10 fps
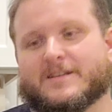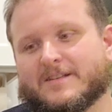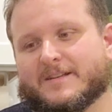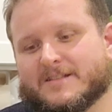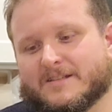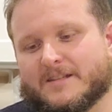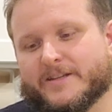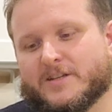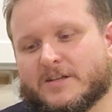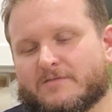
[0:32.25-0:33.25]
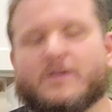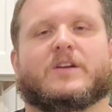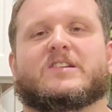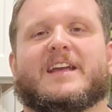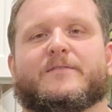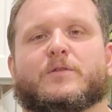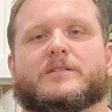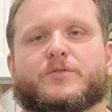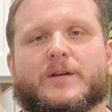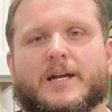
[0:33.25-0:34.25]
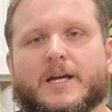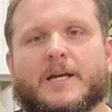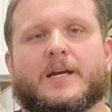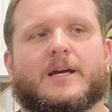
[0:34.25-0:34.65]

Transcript: it's a delicious, very savory drink.